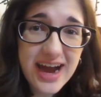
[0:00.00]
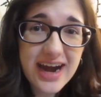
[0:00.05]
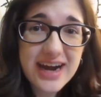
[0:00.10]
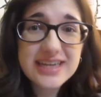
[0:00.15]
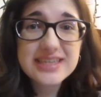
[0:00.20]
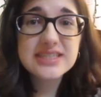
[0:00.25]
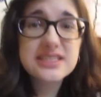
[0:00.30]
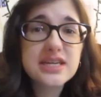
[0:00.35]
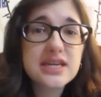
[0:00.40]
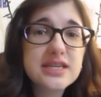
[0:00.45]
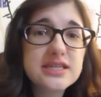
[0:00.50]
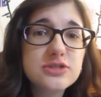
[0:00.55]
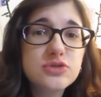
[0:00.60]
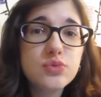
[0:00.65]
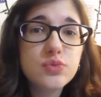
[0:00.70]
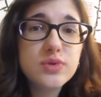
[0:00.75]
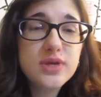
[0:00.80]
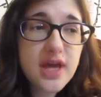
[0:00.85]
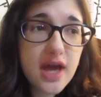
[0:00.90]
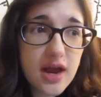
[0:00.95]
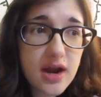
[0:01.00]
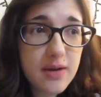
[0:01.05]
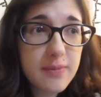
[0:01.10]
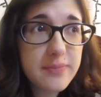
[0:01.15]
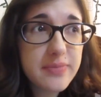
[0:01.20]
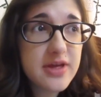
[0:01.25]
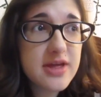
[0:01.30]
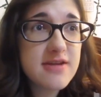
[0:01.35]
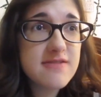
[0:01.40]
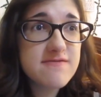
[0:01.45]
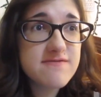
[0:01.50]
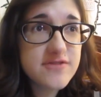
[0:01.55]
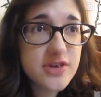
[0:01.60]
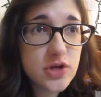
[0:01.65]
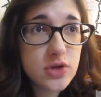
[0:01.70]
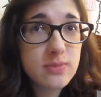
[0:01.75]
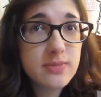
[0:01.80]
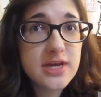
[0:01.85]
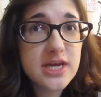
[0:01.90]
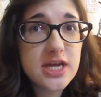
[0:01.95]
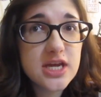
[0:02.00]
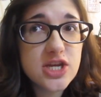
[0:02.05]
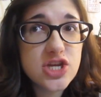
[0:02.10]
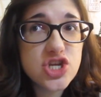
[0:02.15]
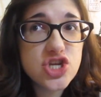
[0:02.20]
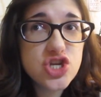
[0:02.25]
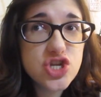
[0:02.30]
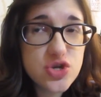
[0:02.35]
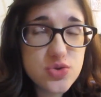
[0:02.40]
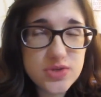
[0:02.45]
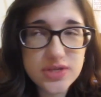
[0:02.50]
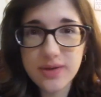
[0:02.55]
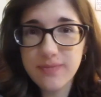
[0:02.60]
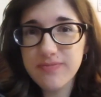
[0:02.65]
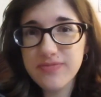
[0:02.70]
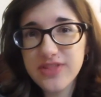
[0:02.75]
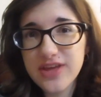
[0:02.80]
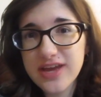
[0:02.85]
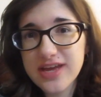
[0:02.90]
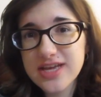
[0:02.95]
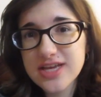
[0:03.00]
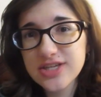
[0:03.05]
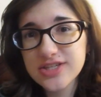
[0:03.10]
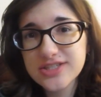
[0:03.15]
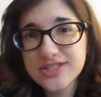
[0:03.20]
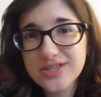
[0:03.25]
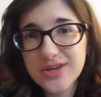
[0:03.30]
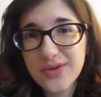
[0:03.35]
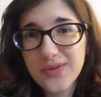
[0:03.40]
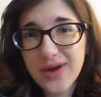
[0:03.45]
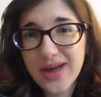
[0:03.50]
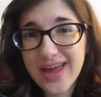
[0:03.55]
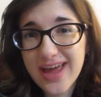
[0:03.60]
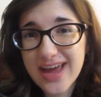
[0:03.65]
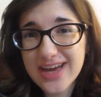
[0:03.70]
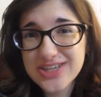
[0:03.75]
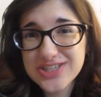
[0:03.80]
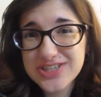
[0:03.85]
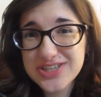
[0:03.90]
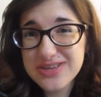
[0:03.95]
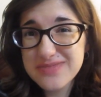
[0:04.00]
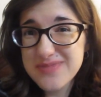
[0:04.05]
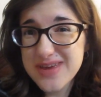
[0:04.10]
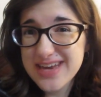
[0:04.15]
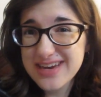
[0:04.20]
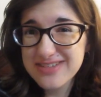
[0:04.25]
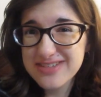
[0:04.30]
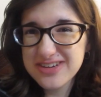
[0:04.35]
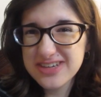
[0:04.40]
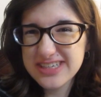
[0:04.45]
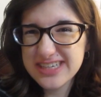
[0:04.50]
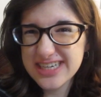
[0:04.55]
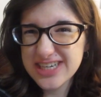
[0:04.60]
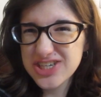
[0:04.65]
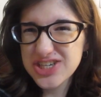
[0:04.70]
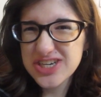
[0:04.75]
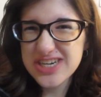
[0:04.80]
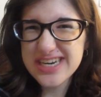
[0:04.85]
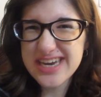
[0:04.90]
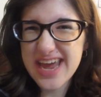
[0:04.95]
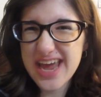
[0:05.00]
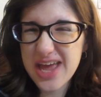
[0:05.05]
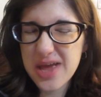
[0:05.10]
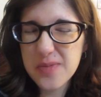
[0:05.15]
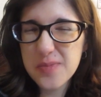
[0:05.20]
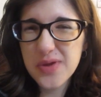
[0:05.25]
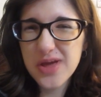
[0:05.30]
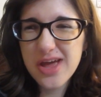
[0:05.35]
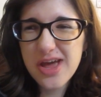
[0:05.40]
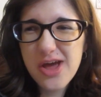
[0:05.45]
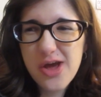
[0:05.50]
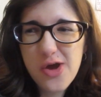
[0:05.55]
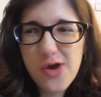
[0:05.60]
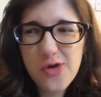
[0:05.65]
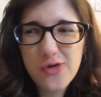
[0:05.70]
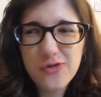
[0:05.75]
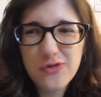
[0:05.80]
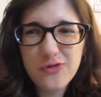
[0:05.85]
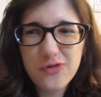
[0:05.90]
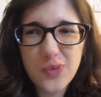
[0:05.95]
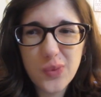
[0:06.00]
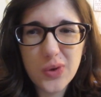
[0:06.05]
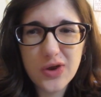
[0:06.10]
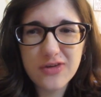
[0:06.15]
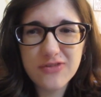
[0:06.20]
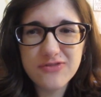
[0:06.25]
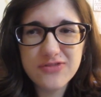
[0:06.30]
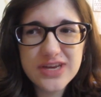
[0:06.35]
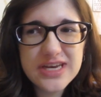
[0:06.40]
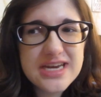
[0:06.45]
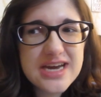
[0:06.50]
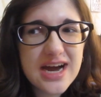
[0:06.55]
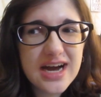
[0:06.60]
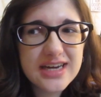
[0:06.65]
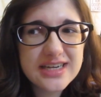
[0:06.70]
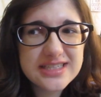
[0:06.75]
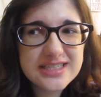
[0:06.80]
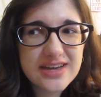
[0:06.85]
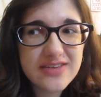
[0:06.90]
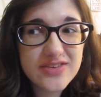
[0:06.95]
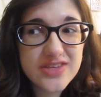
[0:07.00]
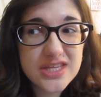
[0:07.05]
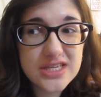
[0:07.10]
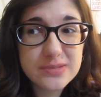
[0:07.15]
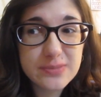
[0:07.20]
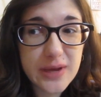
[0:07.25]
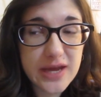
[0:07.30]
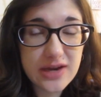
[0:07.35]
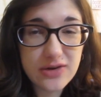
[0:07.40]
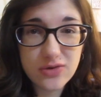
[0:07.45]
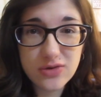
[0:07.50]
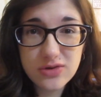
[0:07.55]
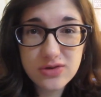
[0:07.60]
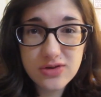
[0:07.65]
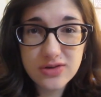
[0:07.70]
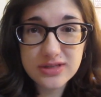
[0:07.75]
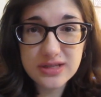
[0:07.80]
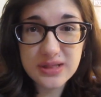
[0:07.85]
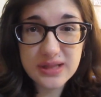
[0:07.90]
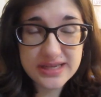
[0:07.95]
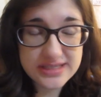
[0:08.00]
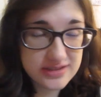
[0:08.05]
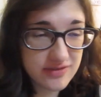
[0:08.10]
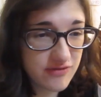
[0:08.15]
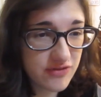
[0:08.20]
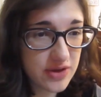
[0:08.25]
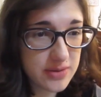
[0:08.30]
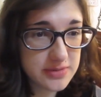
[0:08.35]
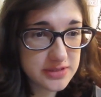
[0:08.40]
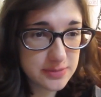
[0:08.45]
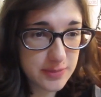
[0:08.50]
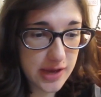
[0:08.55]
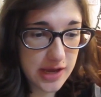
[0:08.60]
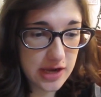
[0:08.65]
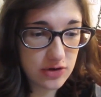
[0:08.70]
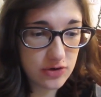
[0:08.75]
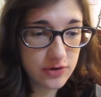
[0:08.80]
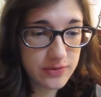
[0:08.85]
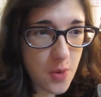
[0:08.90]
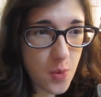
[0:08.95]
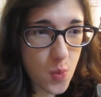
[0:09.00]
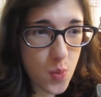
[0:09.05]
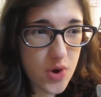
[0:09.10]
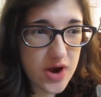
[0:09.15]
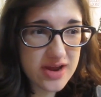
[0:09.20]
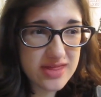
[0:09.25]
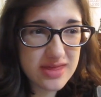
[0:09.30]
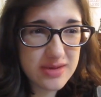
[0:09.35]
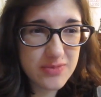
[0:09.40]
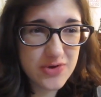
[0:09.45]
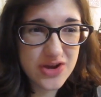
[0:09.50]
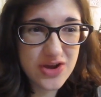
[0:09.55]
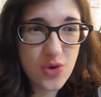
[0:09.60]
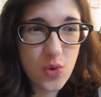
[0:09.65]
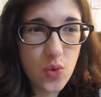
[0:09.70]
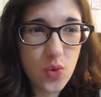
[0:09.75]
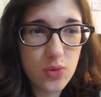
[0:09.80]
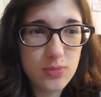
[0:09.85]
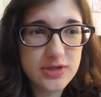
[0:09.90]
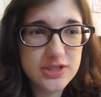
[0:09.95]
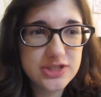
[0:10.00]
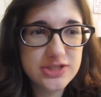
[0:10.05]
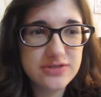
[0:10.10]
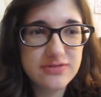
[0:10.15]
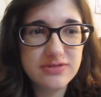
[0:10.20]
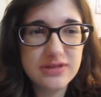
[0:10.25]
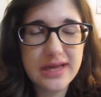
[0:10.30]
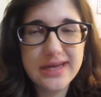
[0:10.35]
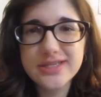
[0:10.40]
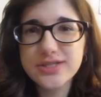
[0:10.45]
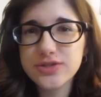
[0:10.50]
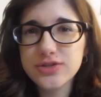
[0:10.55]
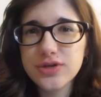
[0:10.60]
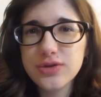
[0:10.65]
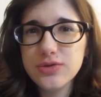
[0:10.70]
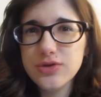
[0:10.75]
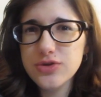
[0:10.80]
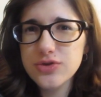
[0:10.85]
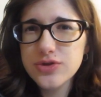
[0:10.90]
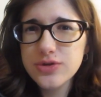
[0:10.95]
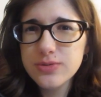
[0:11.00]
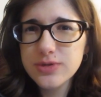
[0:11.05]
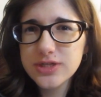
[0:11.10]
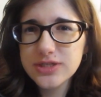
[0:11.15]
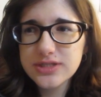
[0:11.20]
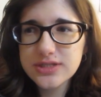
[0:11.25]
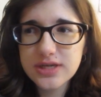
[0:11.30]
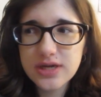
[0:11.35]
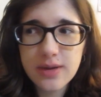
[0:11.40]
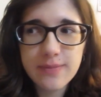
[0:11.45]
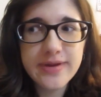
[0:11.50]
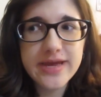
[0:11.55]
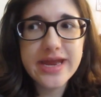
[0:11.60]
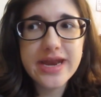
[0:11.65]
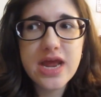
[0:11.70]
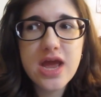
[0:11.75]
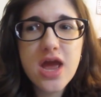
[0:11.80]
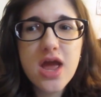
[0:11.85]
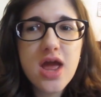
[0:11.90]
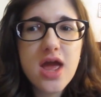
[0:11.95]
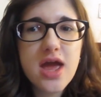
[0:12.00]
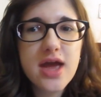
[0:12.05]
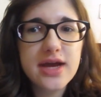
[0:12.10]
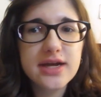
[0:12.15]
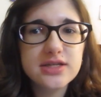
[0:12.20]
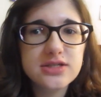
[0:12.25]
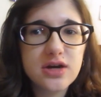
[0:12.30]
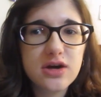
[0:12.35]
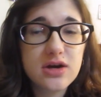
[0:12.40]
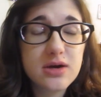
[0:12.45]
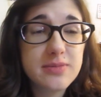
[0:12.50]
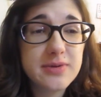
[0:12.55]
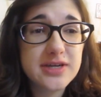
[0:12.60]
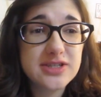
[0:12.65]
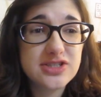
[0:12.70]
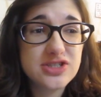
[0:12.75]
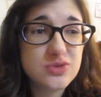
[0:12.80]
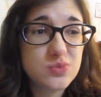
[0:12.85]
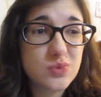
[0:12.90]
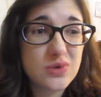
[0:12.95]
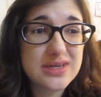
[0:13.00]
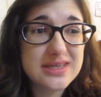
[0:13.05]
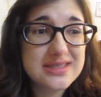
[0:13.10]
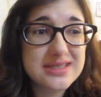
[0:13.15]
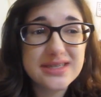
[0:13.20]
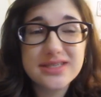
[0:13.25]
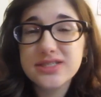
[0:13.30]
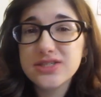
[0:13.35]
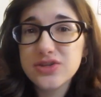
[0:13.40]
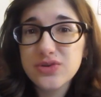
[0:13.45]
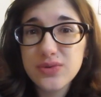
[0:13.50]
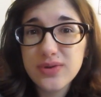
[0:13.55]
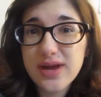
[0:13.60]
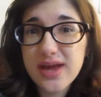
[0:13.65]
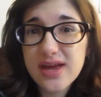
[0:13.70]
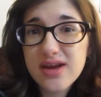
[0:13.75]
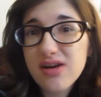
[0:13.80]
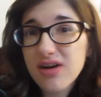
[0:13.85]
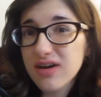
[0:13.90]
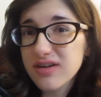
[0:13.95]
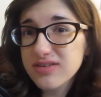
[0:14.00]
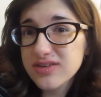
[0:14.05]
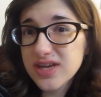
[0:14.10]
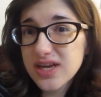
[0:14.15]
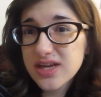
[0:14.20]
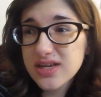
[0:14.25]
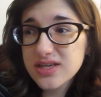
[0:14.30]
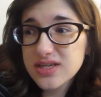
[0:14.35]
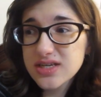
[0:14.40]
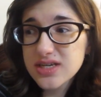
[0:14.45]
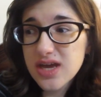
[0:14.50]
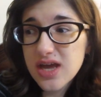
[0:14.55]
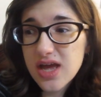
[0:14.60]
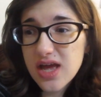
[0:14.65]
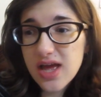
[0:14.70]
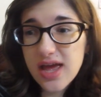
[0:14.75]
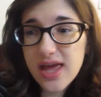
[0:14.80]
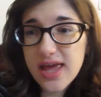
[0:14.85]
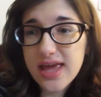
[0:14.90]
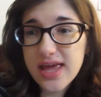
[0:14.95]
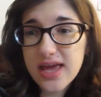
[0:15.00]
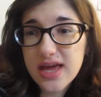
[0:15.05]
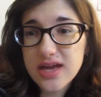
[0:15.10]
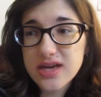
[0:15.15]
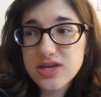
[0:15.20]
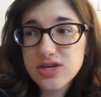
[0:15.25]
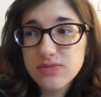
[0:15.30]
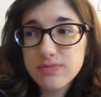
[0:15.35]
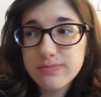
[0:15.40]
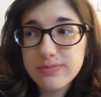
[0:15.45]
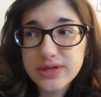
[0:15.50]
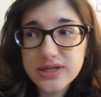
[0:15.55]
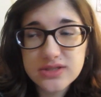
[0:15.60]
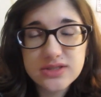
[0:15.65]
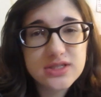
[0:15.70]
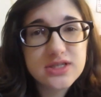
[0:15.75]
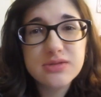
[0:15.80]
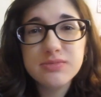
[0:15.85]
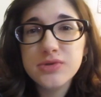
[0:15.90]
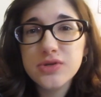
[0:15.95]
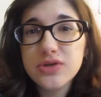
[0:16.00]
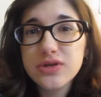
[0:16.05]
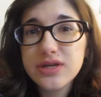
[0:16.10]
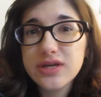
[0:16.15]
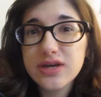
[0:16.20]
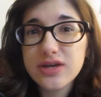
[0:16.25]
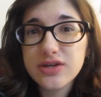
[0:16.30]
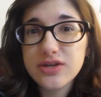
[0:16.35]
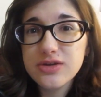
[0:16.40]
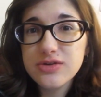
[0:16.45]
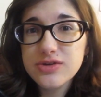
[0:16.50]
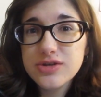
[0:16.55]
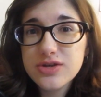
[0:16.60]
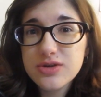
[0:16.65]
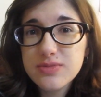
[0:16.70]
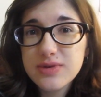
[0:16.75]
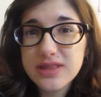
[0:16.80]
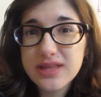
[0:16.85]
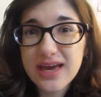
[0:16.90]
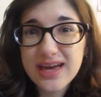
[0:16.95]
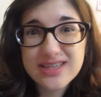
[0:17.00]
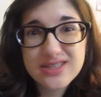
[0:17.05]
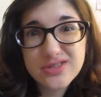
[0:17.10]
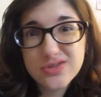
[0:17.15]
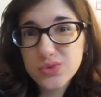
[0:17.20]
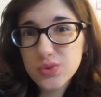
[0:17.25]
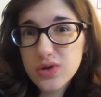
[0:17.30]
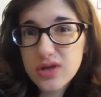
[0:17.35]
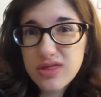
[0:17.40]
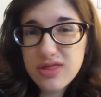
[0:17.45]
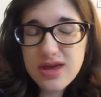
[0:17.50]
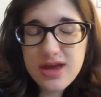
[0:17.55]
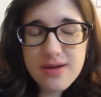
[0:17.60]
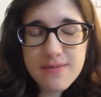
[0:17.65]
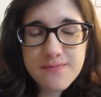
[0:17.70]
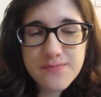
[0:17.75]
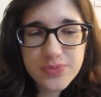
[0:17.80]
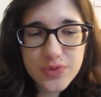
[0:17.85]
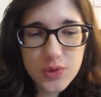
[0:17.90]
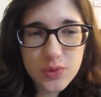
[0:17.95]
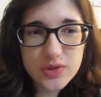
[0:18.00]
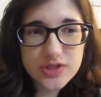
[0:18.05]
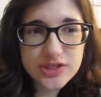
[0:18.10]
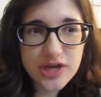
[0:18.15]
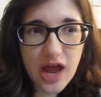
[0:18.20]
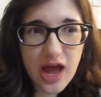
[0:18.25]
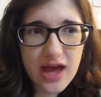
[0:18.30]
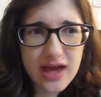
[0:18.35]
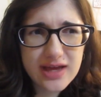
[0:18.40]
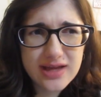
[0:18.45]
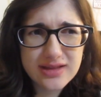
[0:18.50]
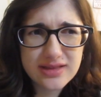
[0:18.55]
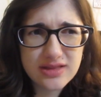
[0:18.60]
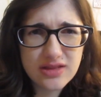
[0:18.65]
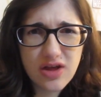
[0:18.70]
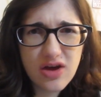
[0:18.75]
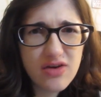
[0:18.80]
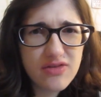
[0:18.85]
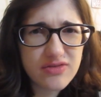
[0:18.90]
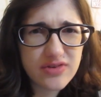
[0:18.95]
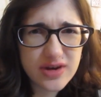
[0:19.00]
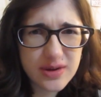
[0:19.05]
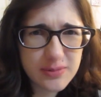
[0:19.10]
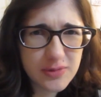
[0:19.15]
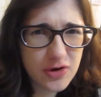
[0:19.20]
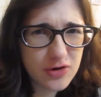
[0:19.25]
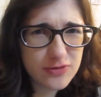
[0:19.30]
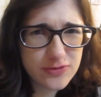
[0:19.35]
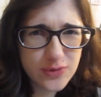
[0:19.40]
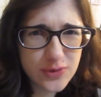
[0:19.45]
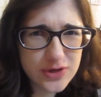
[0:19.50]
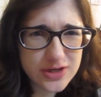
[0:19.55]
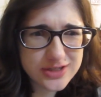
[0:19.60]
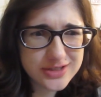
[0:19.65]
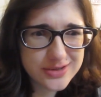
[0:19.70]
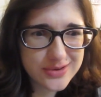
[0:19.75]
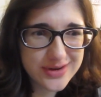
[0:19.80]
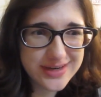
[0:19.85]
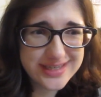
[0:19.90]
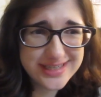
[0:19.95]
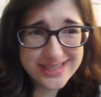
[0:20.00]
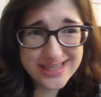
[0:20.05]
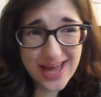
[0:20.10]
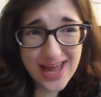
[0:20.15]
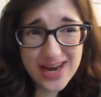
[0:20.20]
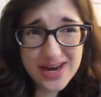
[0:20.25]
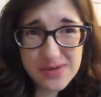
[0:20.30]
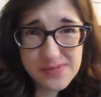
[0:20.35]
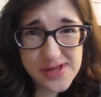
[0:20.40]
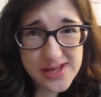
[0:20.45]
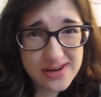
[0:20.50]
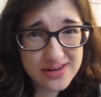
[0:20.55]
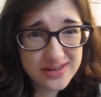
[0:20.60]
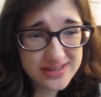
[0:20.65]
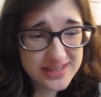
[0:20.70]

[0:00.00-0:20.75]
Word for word: I decided to get up and film and do something. So I actually made an audition tape for VidCon is having this panel called the Less Than Famous panel, where they bring a whole bunch of lesser known YouTubers to come in and talk about just what it's like to create content and build a community on YouTube and that sort of thing, which I love and I'm all for. So I decided to make an